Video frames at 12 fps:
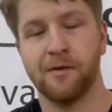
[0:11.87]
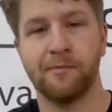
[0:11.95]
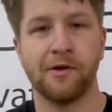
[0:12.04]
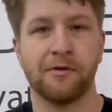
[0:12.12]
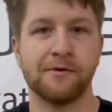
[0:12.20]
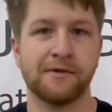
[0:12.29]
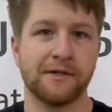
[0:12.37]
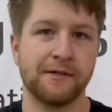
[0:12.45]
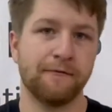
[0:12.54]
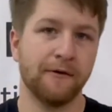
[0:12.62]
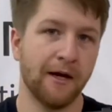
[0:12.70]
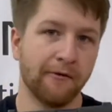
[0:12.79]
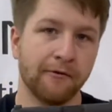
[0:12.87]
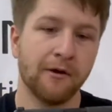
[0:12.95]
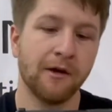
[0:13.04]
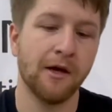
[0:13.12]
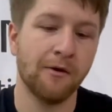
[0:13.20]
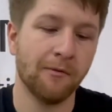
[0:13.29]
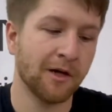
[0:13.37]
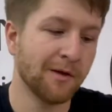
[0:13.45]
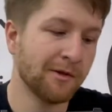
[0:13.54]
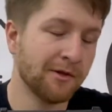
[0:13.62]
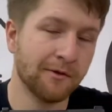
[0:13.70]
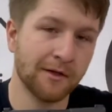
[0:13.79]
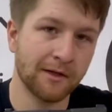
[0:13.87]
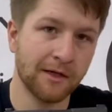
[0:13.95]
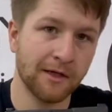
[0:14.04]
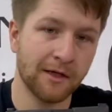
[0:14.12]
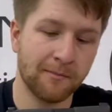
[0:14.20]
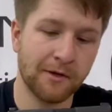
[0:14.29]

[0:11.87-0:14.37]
P365. We're going to be doing the